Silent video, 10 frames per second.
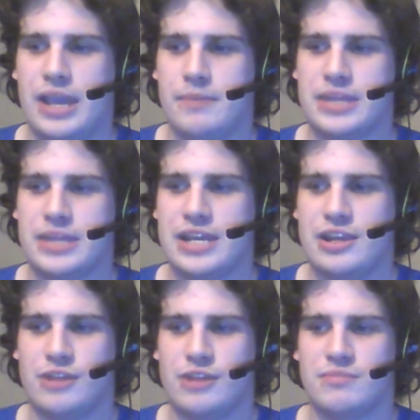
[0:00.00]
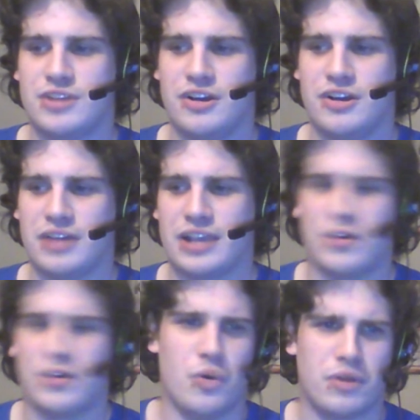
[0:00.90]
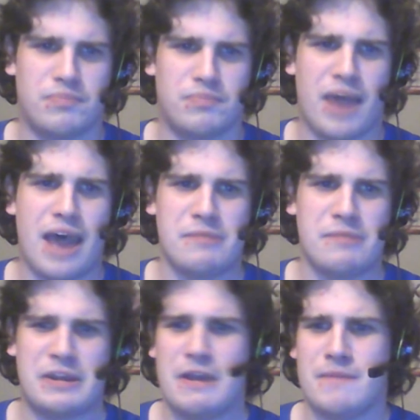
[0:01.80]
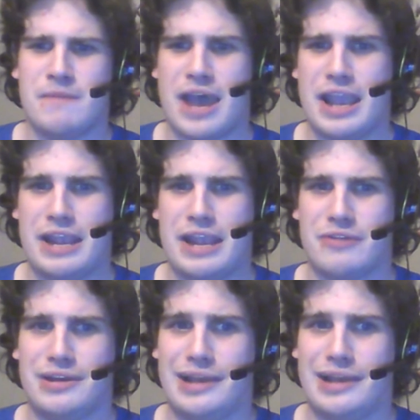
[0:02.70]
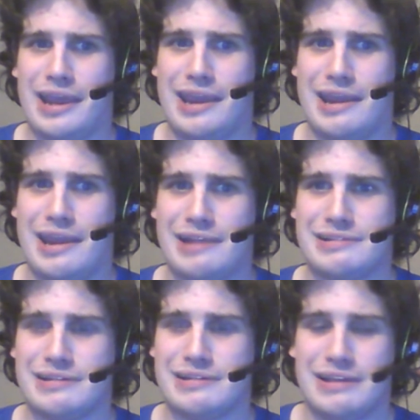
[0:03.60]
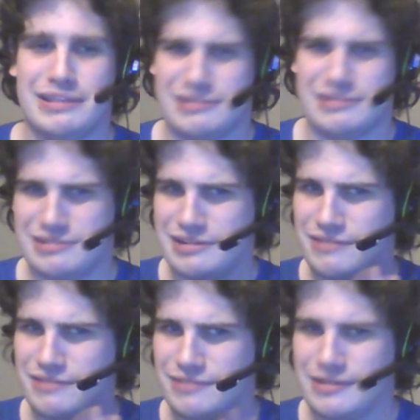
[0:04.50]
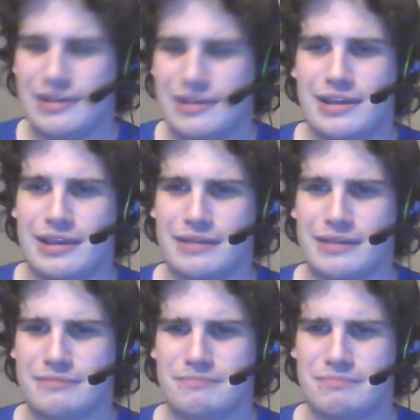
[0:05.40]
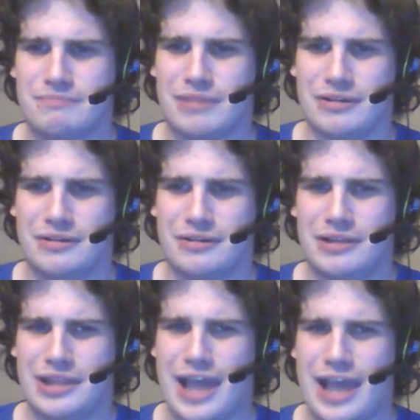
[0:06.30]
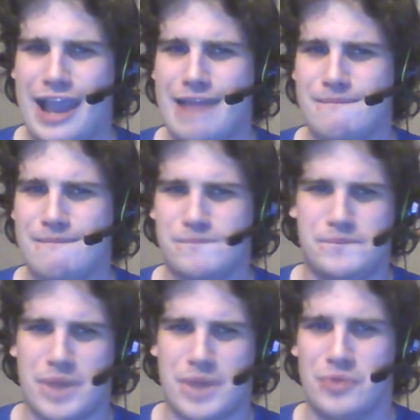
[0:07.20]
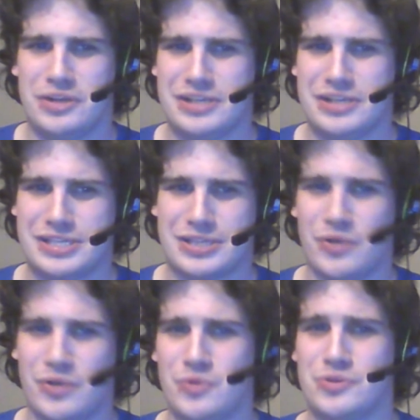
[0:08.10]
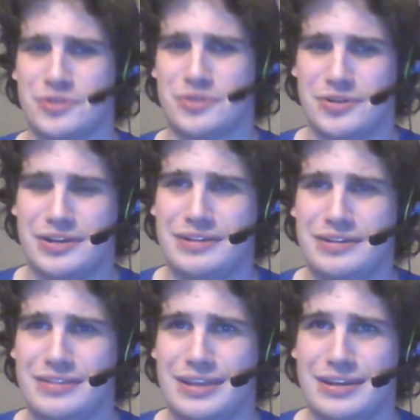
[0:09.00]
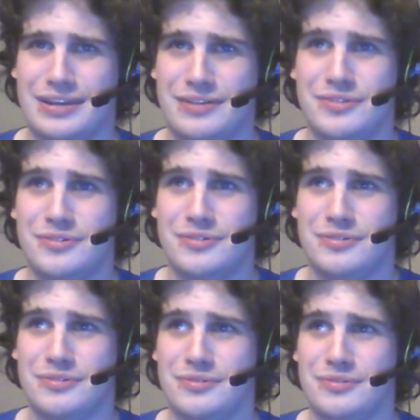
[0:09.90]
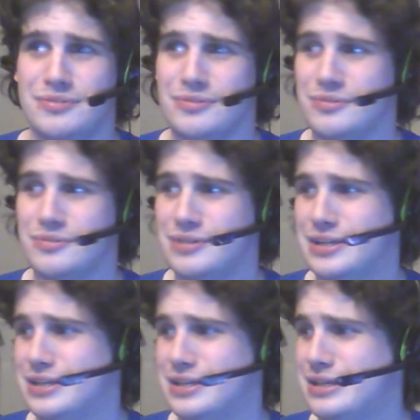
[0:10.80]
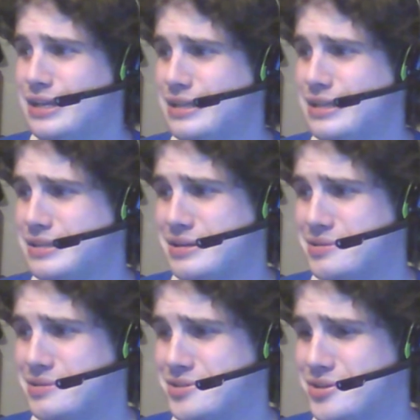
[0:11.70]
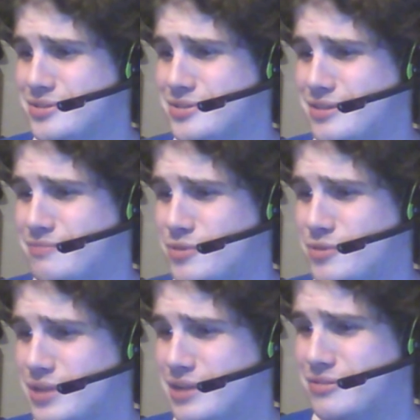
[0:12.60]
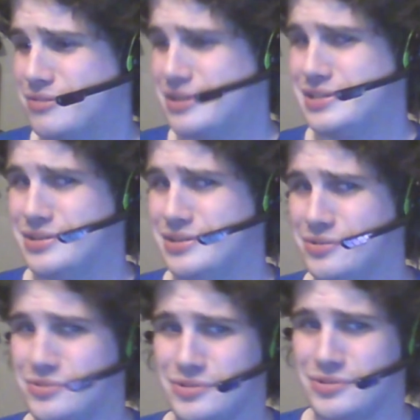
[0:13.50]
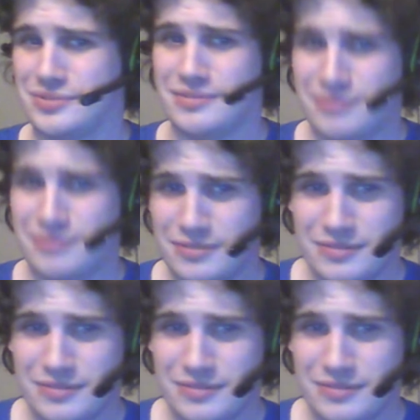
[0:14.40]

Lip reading: But then you hear him talk like corn pop and my hairy legs and the sniffing and the lion pony soldier, and you're thinking, oh, handsy Uncle Joseph, more like crazy Uncle Joseph,